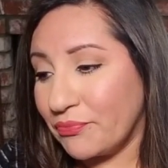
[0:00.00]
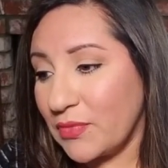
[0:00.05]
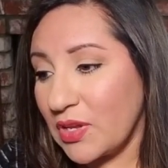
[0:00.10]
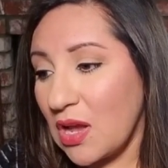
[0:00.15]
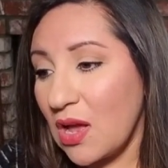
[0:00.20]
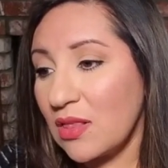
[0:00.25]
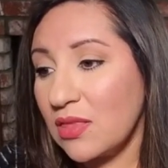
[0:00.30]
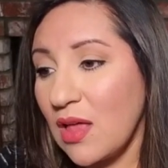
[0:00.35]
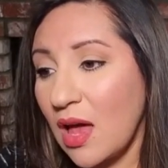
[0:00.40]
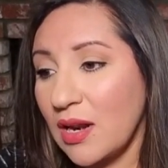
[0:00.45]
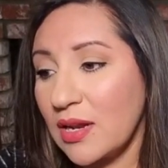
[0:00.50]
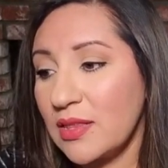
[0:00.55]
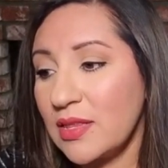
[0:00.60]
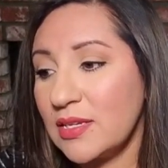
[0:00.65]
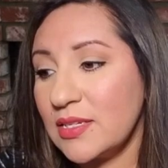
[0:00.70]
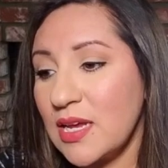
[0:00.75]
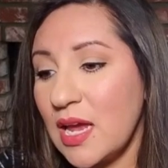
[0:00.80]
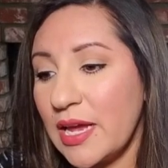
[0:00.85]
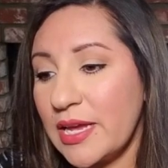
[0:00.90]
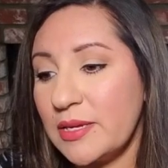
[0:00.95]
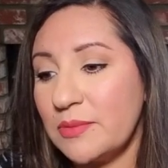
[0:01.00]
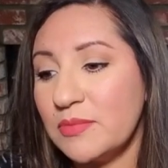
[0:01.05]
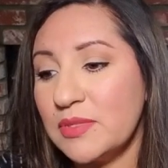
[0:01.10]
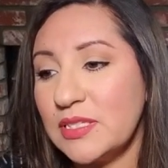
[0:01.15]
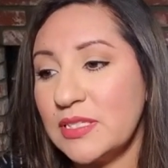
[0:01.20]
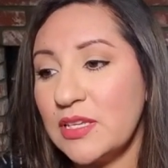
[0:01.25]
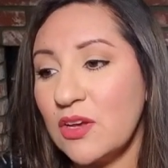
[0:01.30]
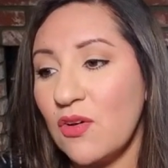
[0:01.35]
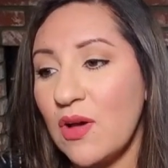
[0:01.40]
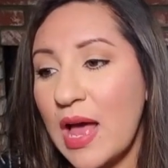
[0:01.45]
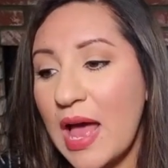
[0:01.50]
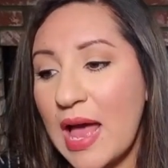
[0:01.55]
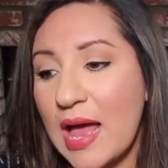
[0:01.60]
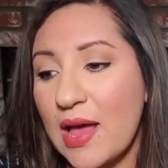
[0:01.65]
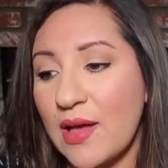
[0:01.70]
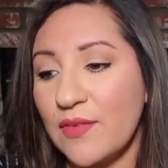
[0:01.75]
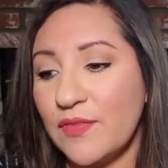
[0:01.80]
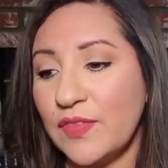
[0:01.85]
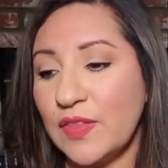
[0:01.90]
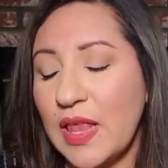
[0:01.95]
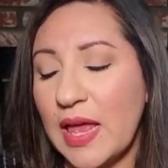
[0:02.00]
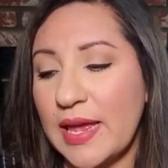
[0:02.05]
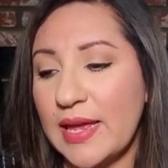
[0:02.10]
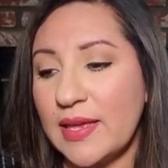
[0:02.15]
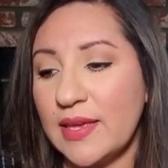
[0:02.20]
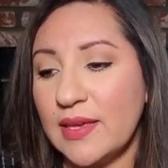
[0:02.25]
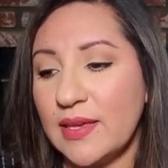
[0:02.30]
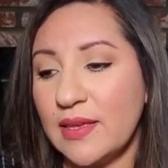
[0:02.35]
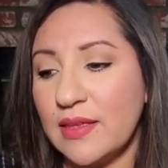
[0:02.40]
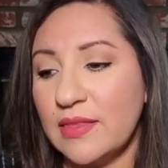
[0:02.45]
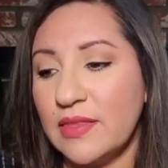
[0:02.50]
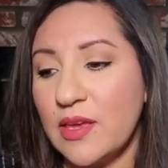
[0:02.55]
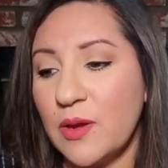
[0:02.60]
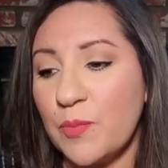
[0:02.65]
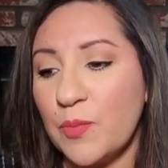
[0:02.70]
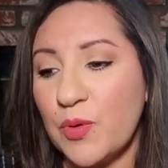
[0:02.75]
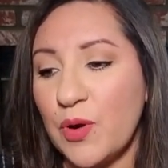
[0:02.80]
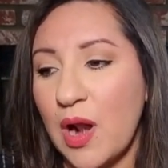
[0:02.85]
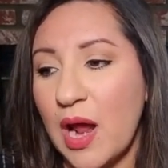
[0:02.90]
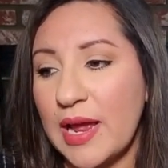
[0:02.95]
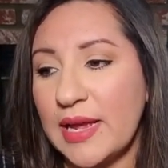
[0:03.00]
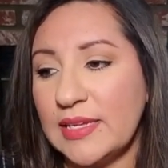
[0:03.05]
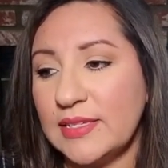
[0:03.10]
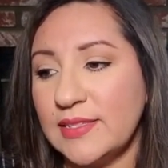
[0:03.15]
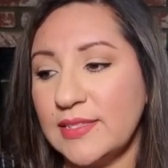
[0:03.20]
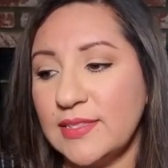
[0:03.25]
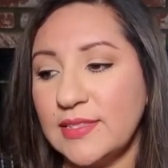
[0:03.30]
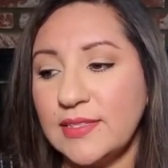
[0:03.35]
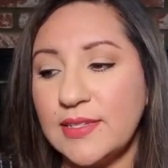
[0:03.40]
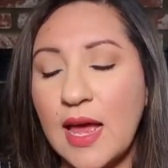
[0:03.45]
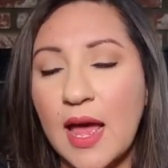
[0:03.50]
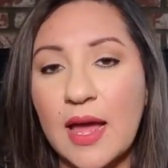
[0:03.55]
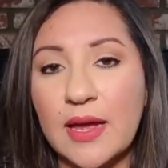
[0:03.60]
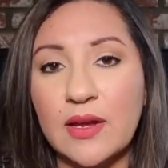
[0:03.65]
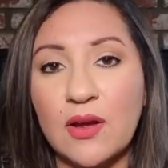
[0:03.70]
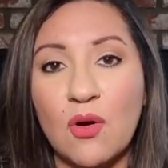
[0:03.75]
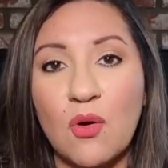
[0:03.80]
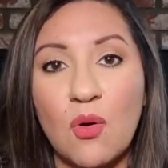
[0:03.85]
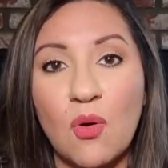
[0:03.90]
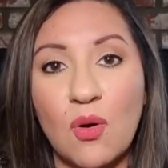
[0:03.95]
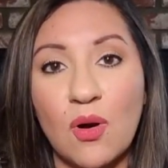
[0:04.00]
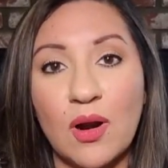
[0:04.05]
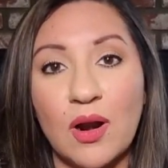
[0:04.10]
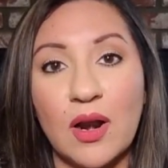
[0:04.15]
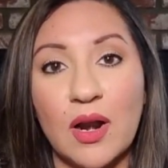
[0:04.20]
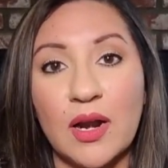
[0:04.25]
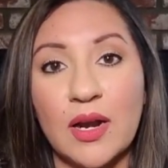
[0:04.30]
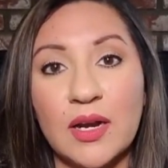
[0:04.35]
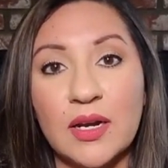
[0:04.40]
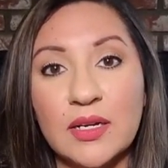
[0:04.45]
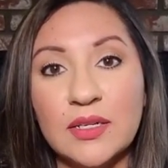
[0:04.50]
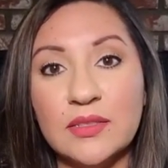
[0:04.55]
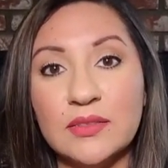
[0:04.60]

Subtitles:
a lot of the times they'll have like the price stuck or,